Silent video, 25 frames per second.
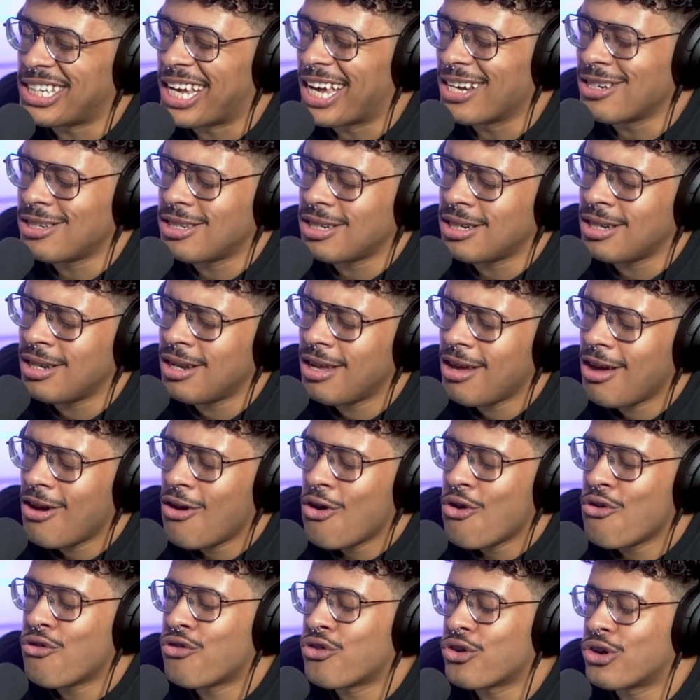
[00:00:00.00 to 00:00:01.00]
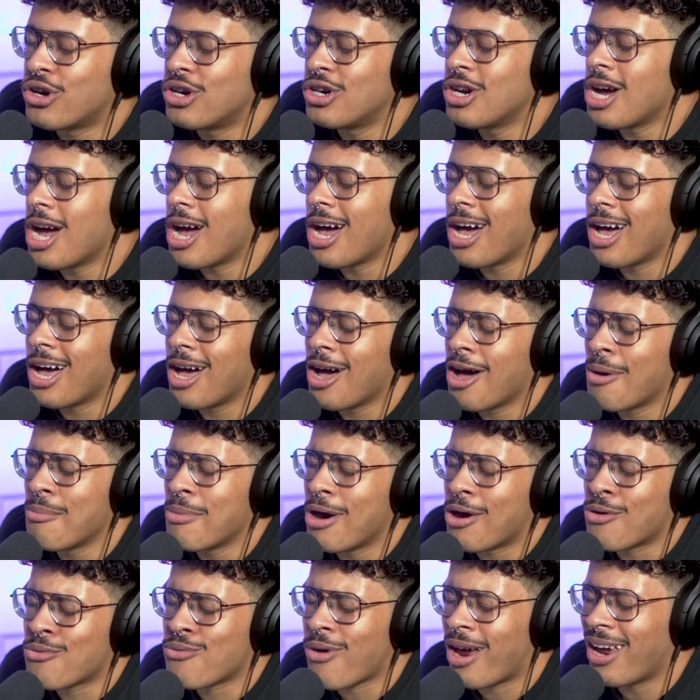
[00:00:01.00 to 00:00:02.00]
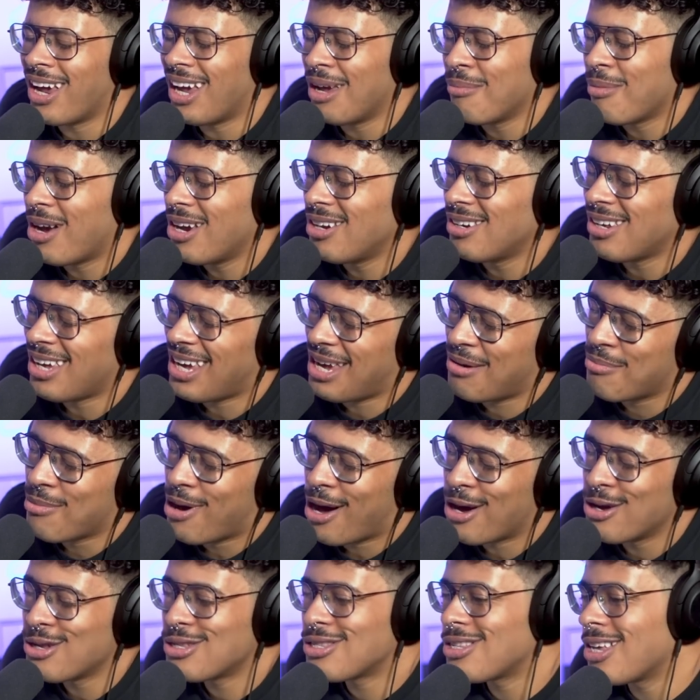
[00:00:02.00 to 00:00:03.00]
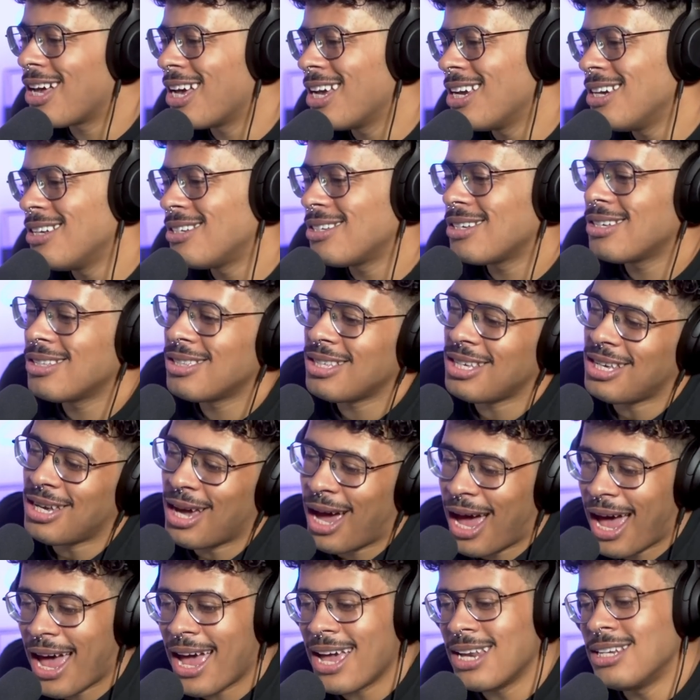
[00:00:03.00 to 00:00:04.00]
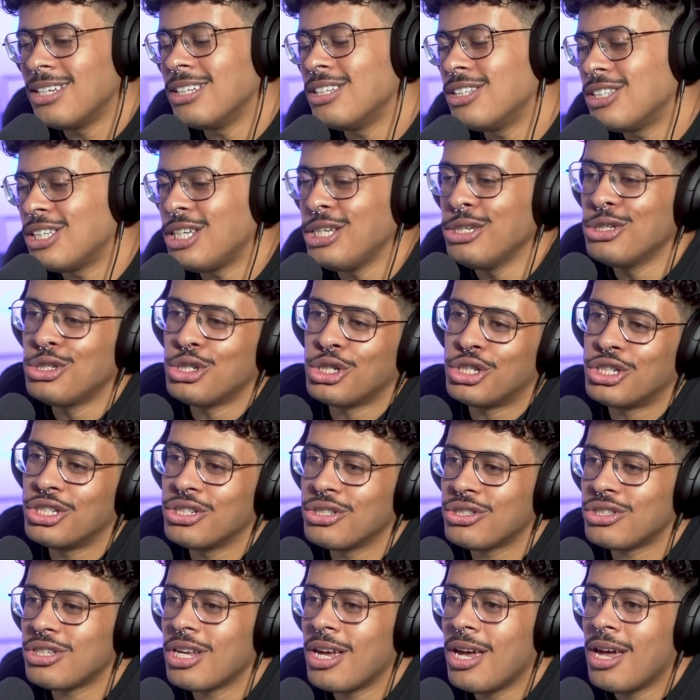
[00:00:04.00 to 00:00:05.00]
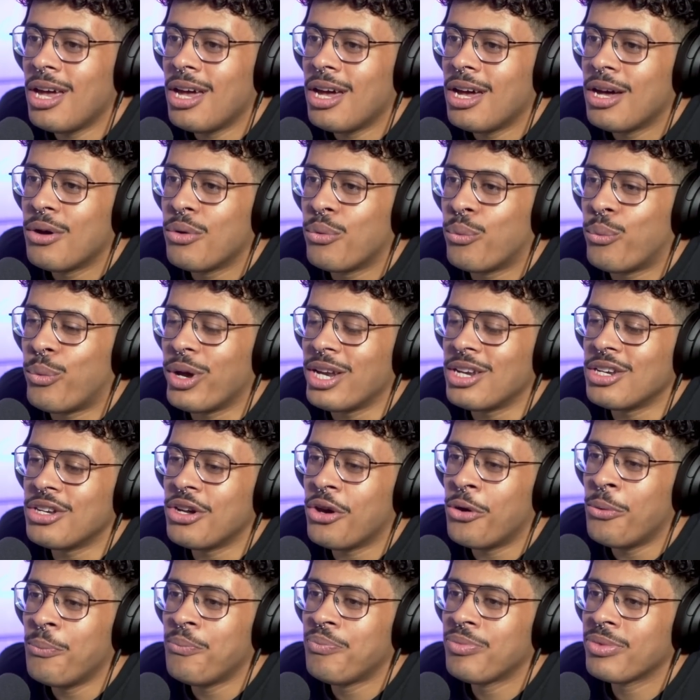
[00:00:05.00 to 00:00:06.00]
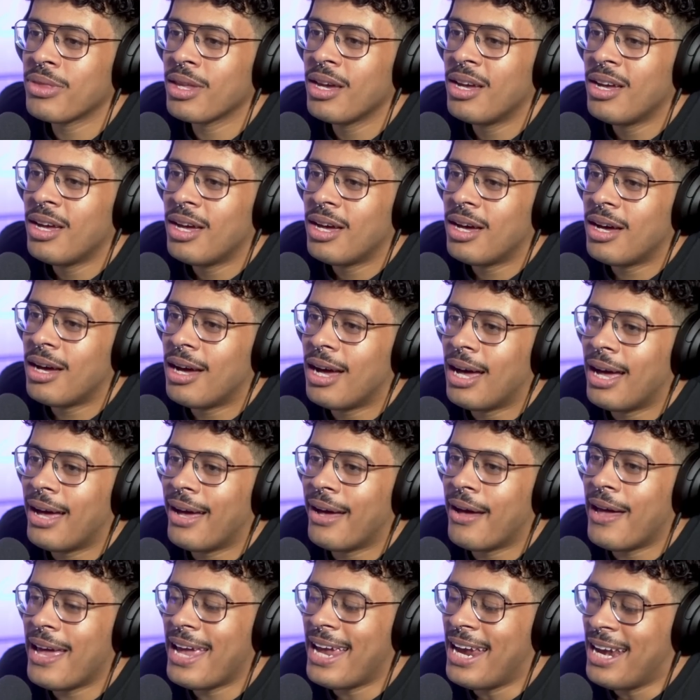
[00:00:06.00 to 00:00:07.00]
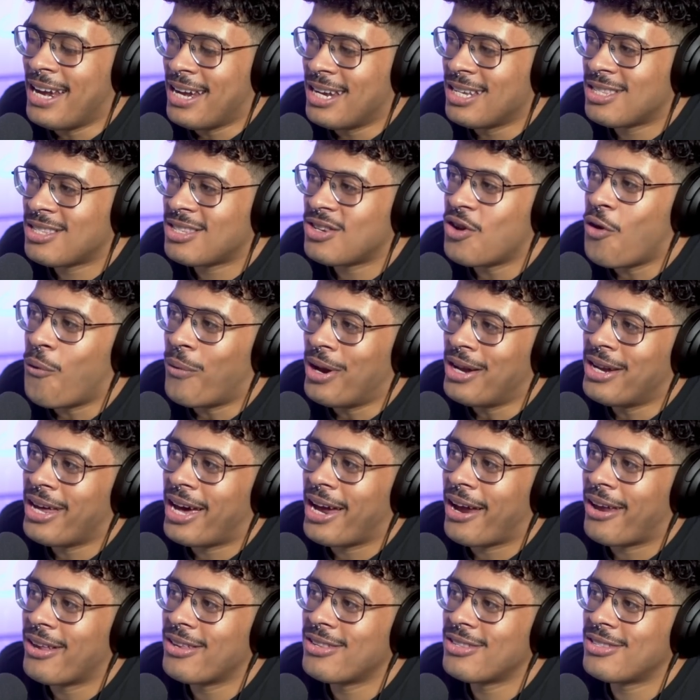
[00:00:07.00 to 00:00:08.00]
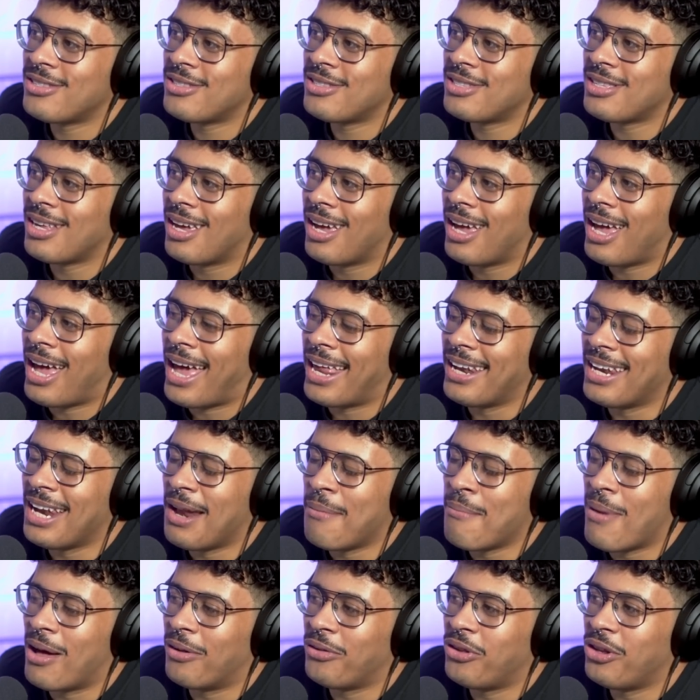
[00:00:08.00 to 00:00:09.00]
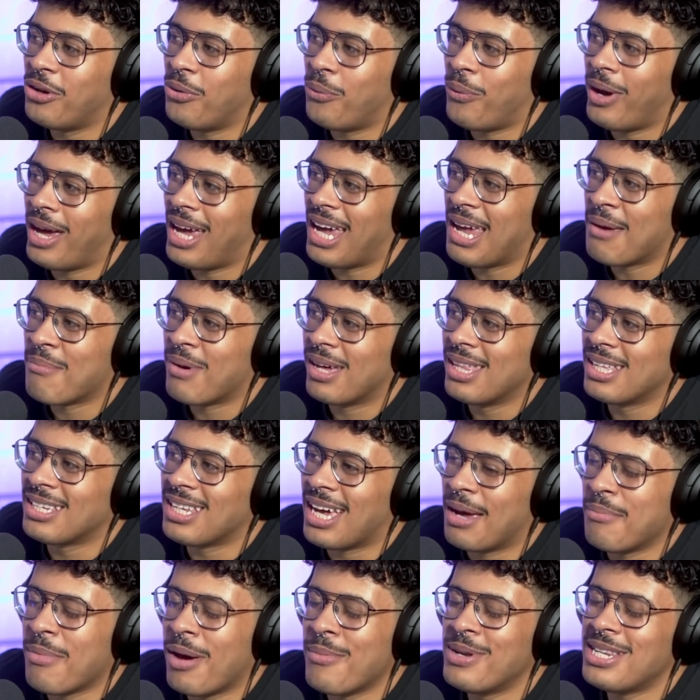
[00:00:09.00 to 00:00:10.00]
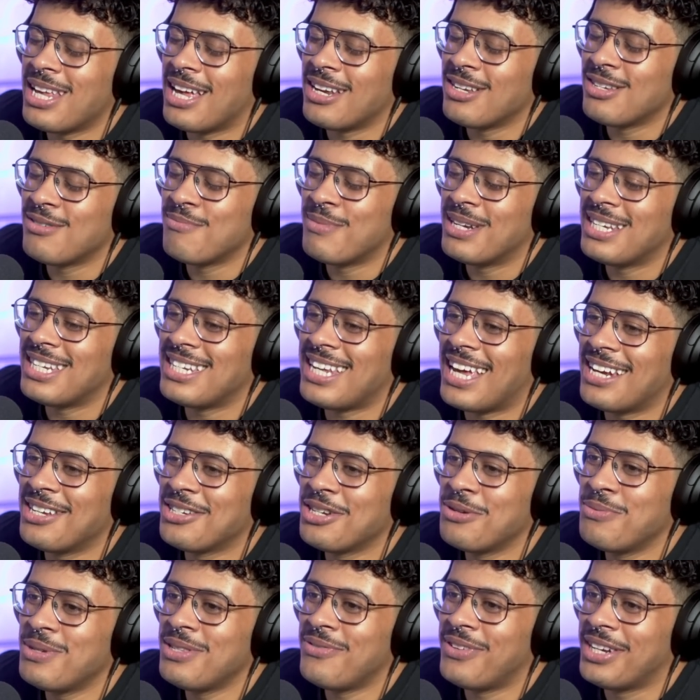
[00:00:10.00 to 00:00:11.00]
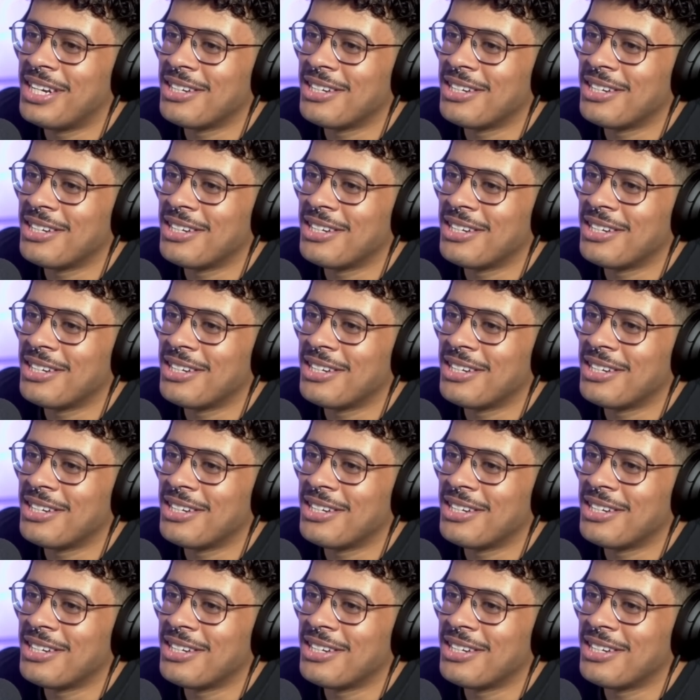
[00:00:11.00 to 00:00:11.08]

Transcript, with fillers: detention for um, writing my name outside the head teacher's window in snow and ice, and it melted away by the time my, my detention was